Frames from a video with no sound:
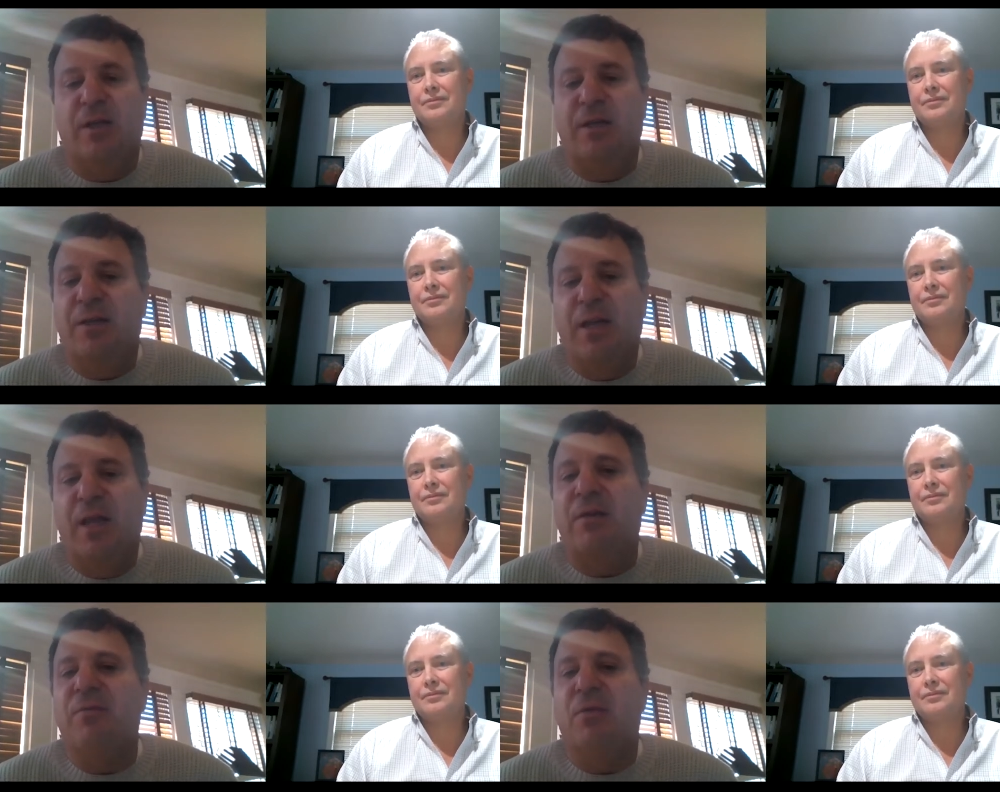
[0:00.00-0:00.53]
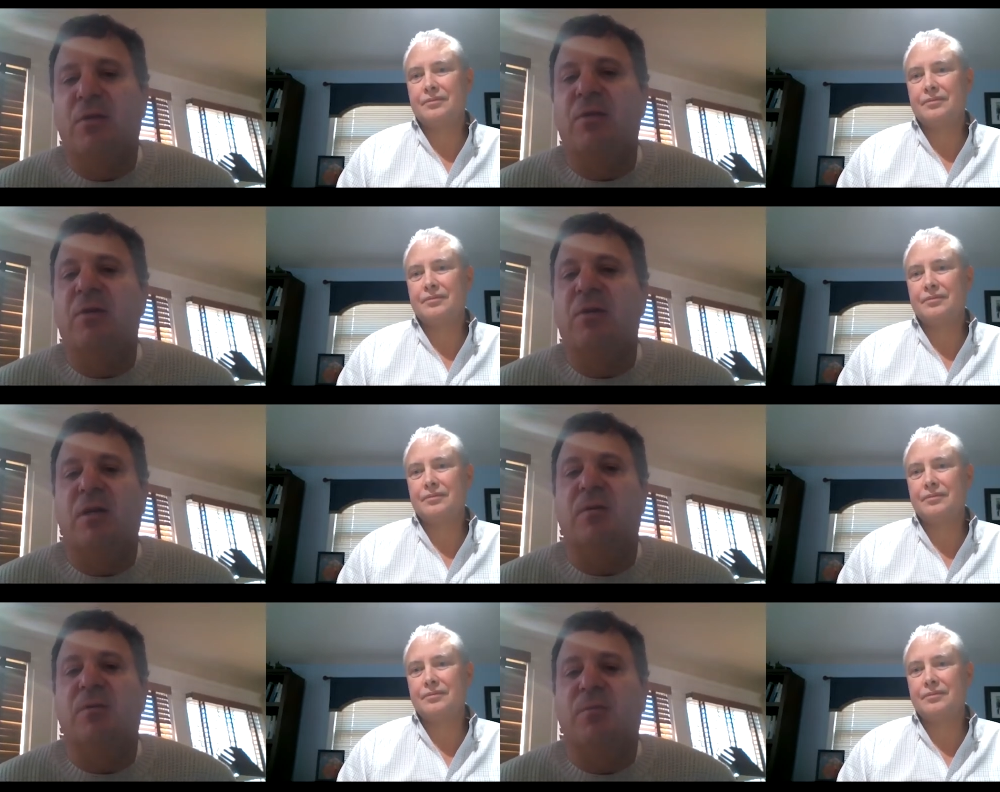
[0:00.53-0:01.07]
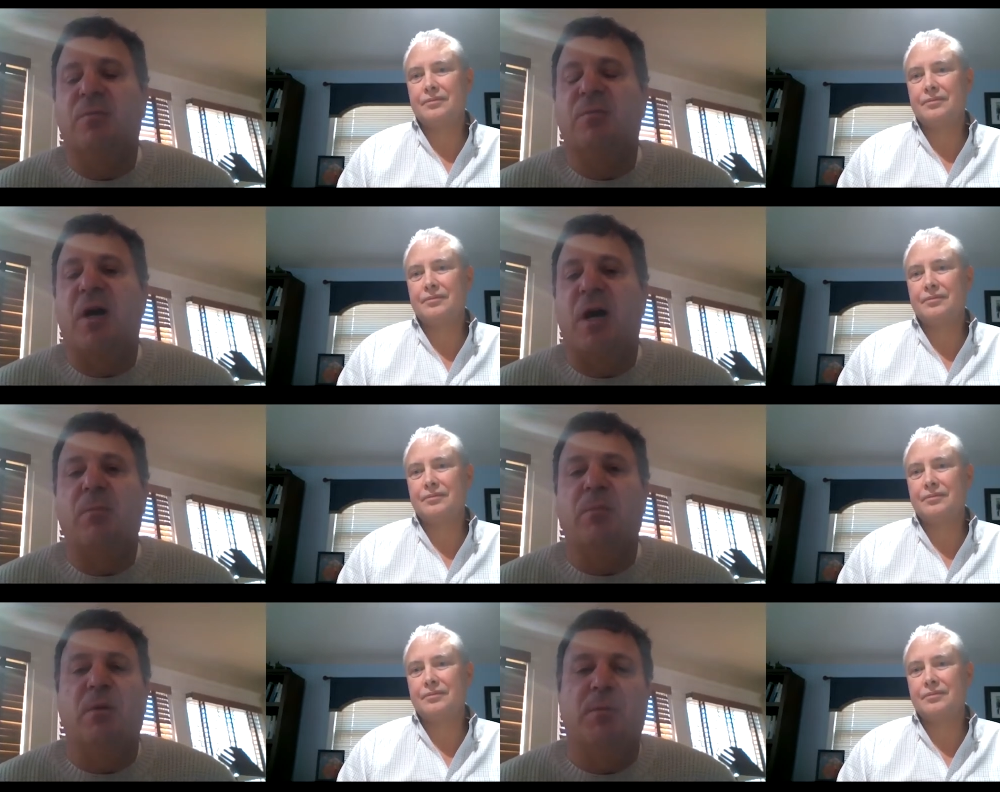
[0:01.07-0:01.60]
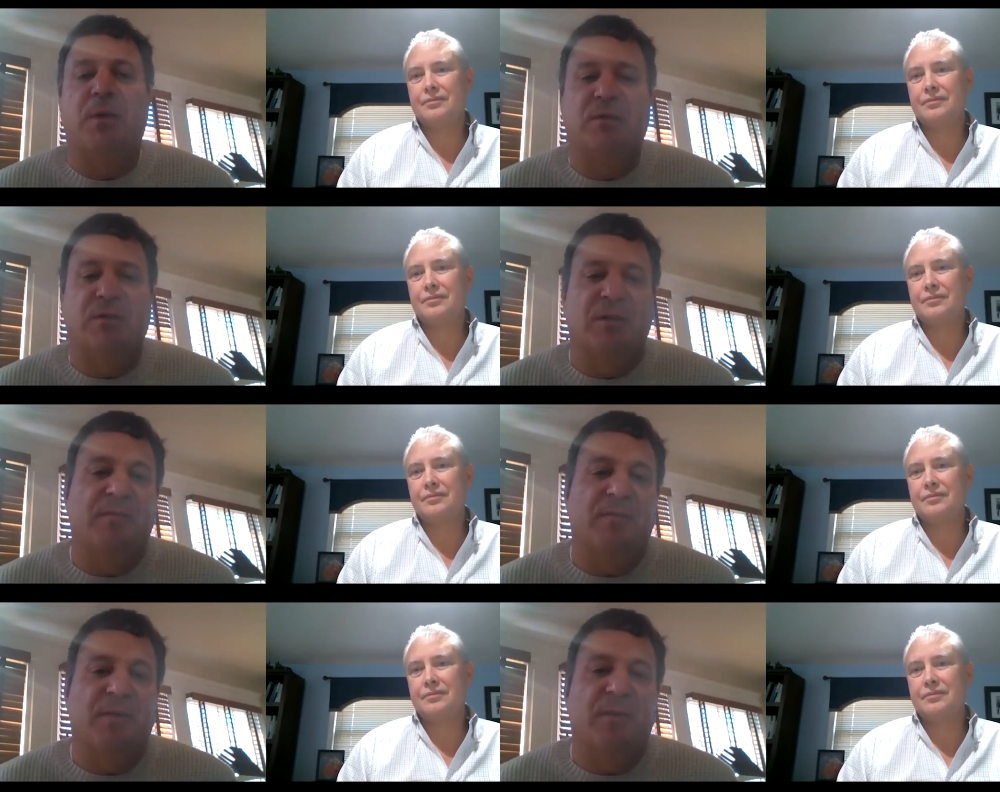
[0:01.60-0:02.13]
Speaker 1: They never look at a problem
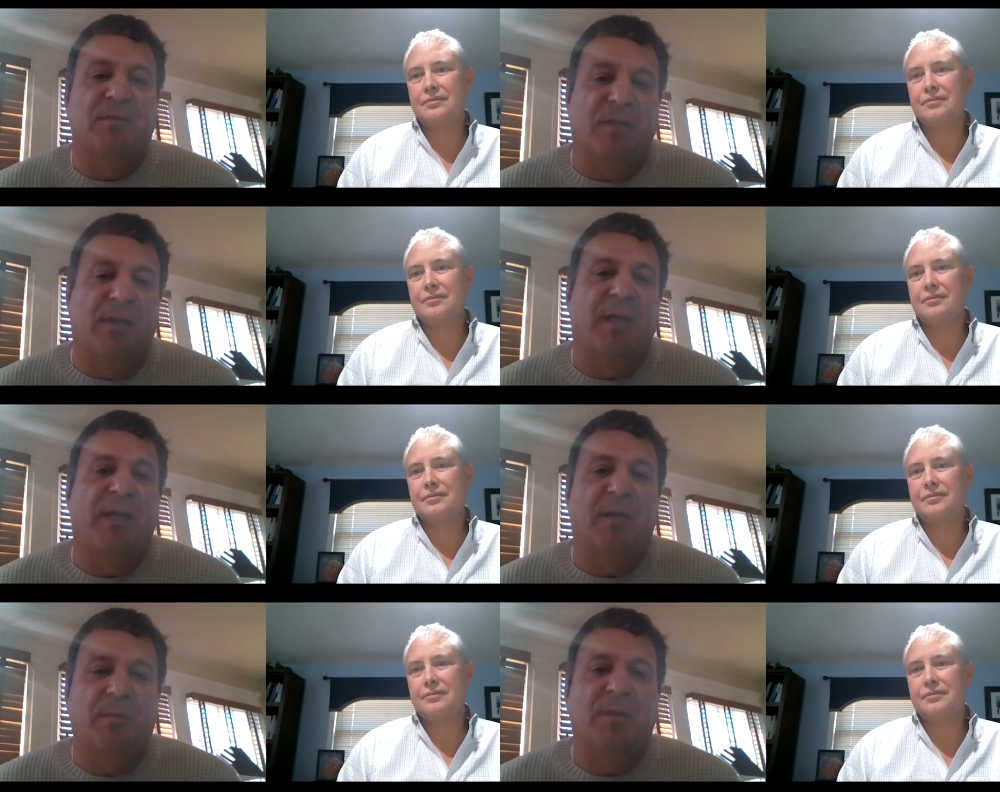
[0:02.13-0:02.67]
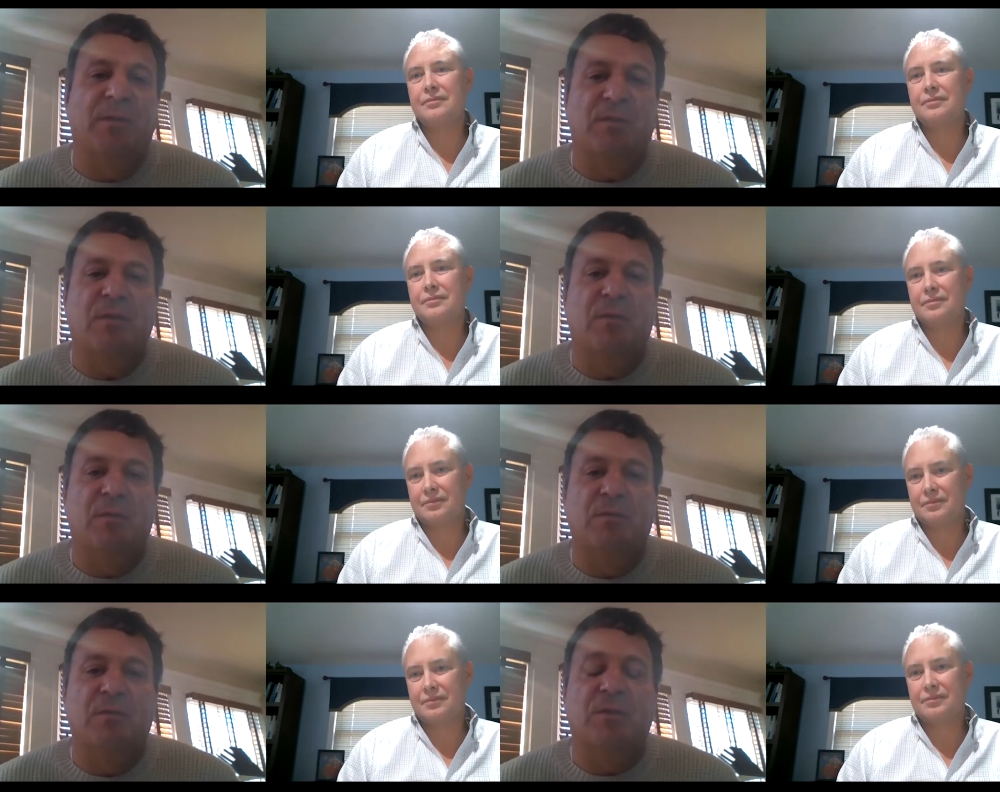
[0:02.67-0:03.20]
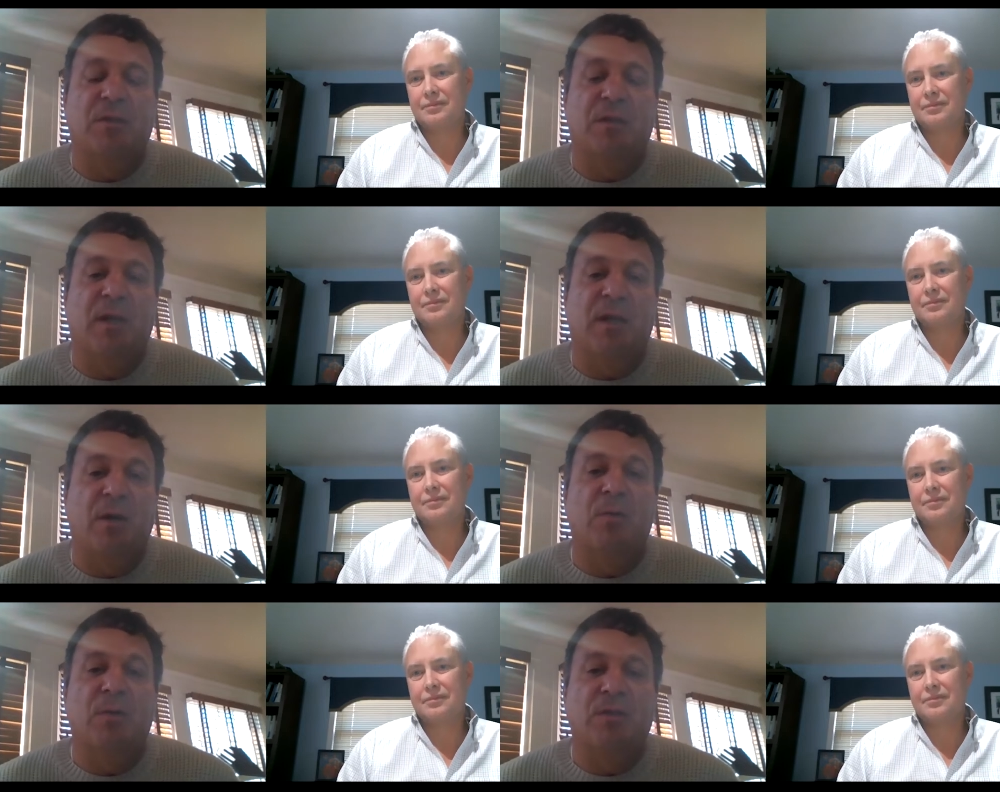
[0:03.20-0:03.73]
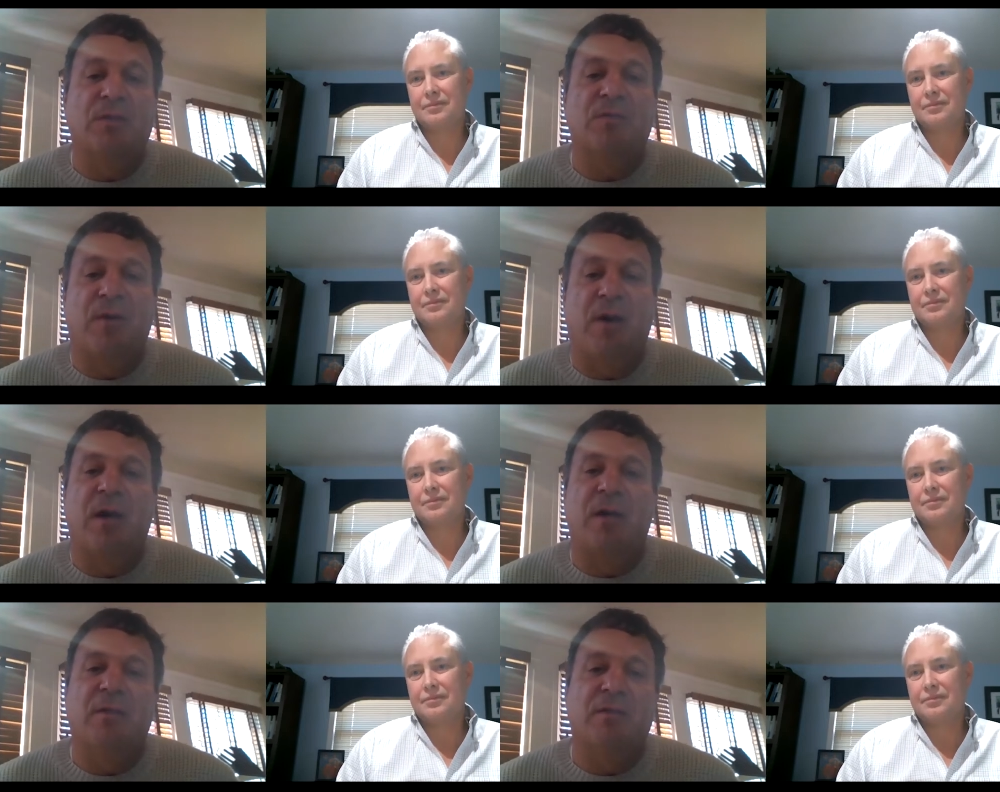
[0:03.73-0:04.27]
as if there's an A or B solution. They always
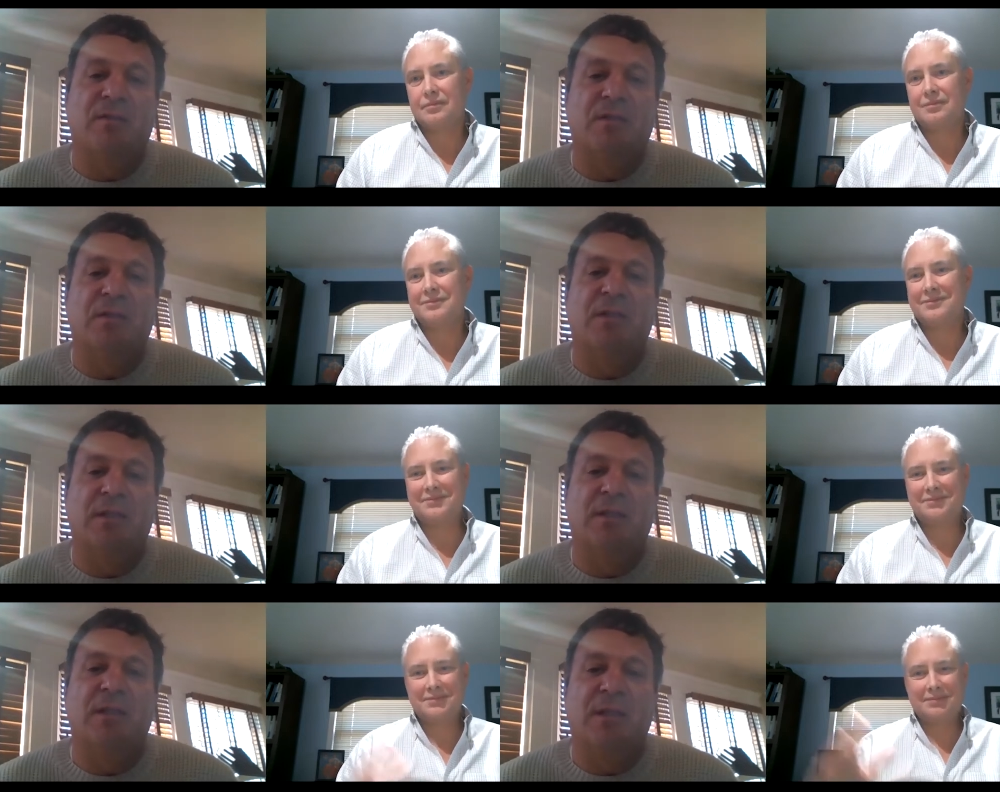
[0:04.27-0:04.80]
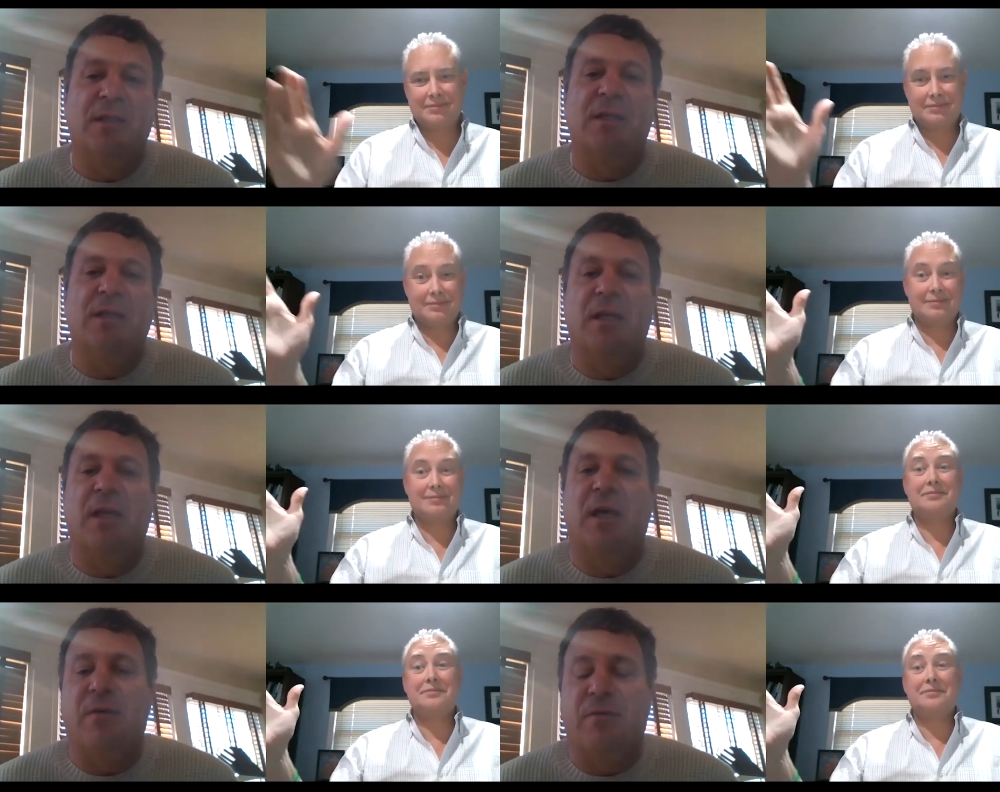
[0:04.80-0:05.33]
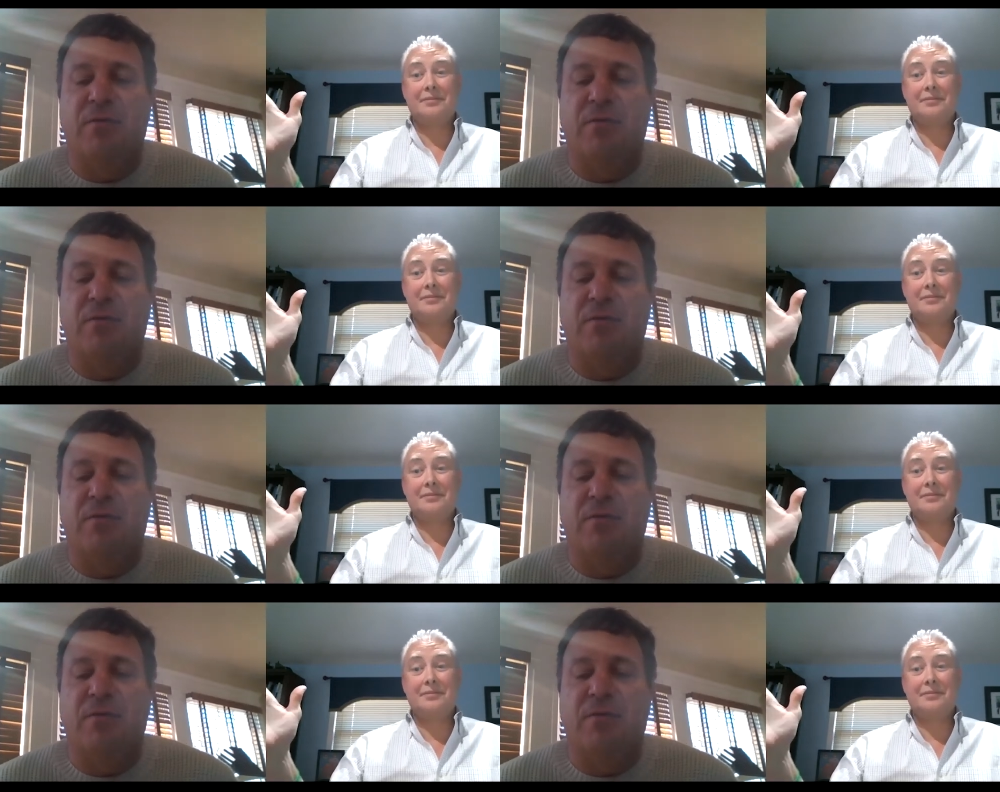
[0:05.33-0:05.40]
find the C, D, E, and F